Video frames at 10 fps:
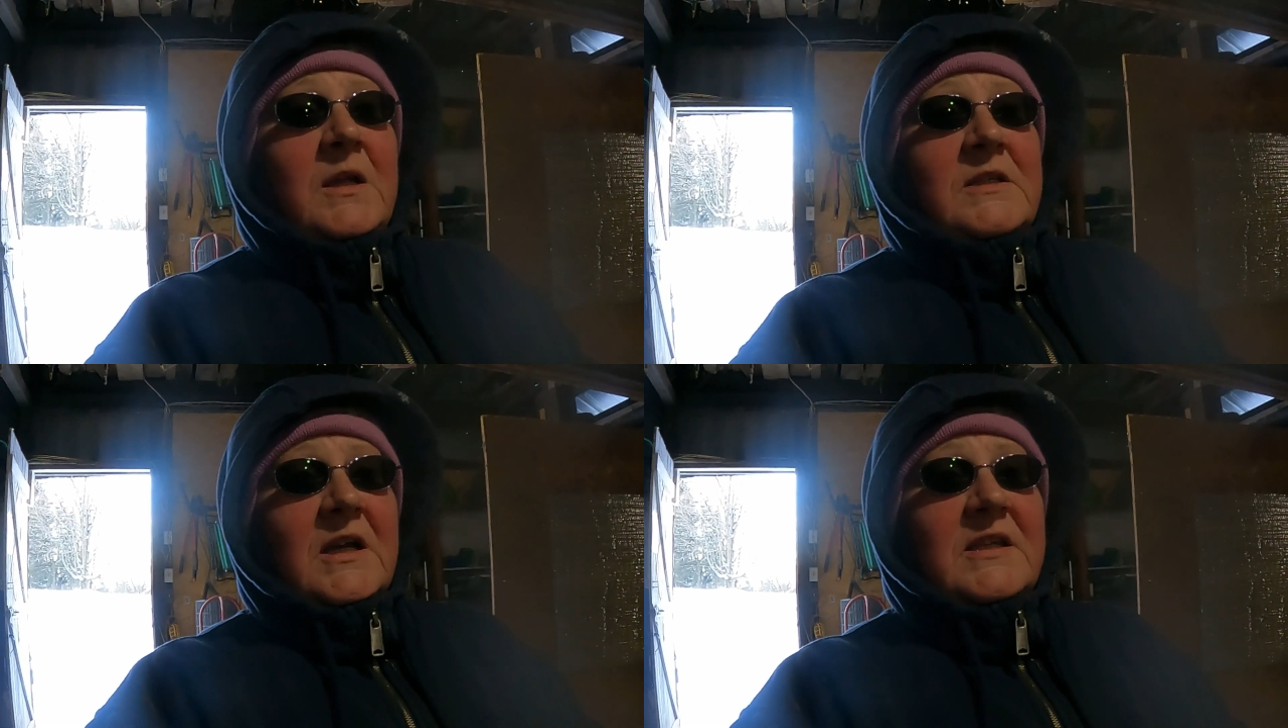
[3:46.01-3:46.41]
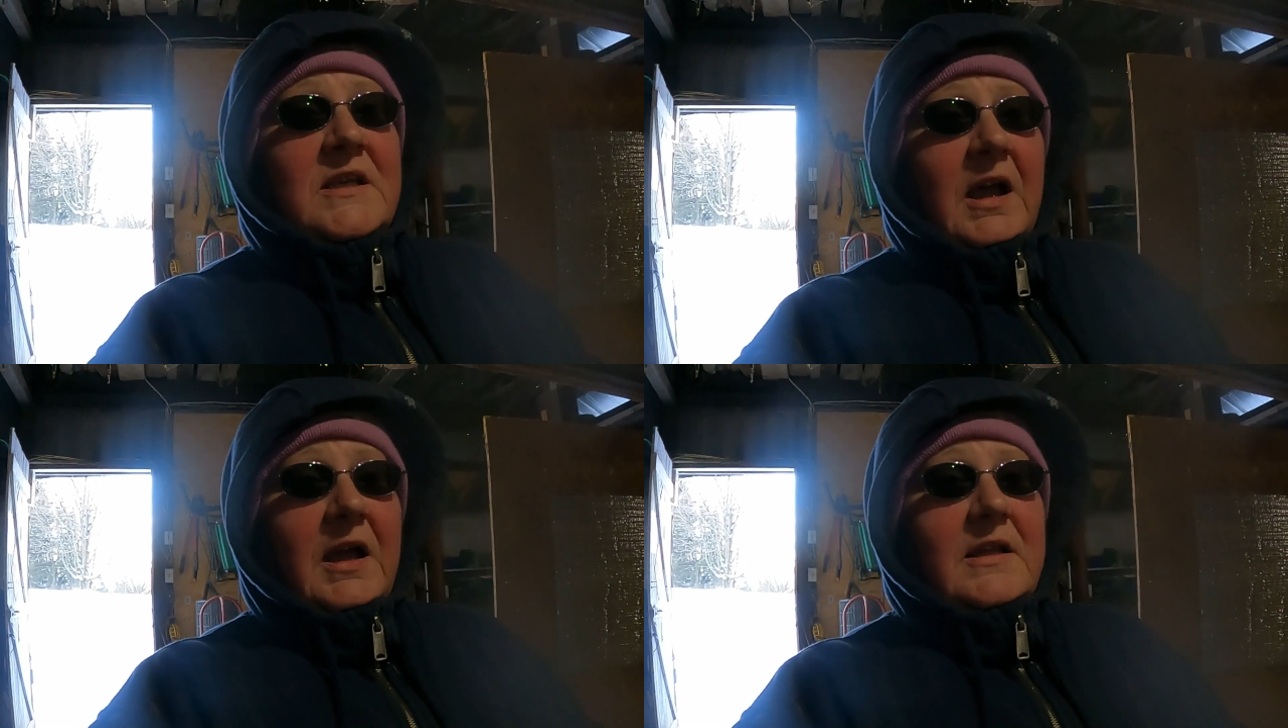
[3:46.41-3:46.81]
just
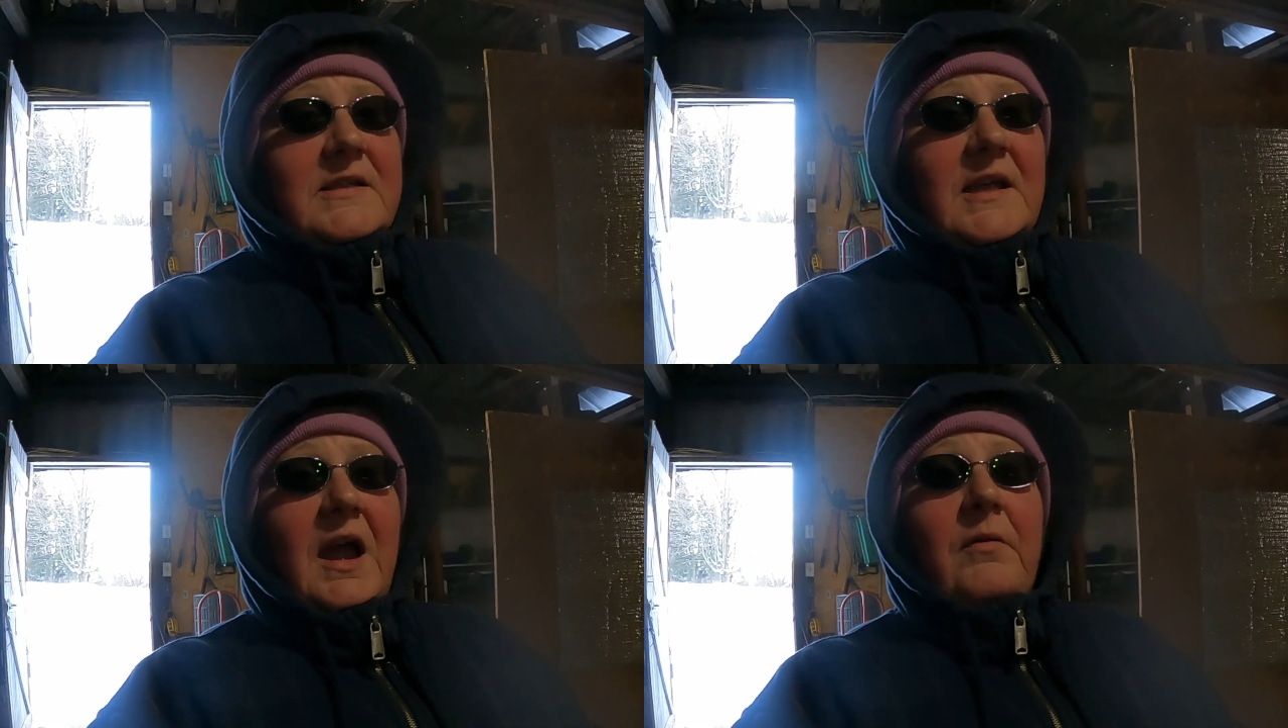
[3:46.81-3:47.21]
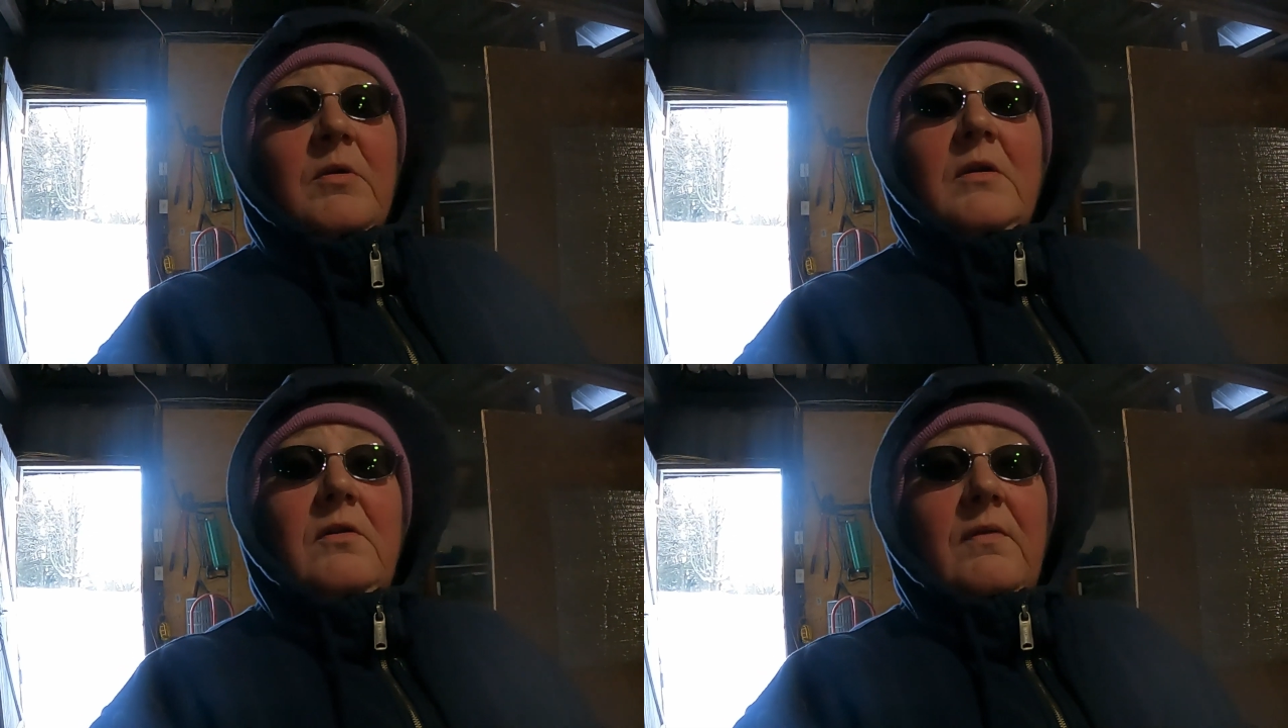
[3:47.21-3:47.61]
because I'm
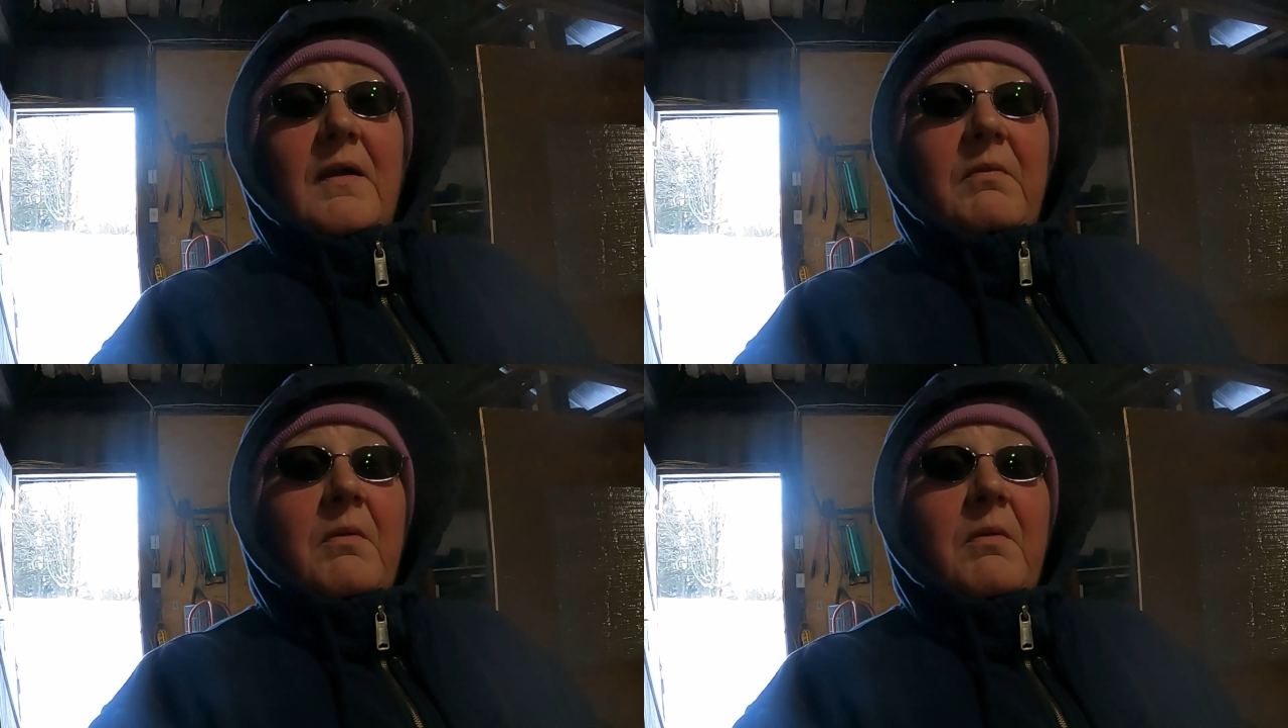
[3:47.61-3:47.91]
going to do them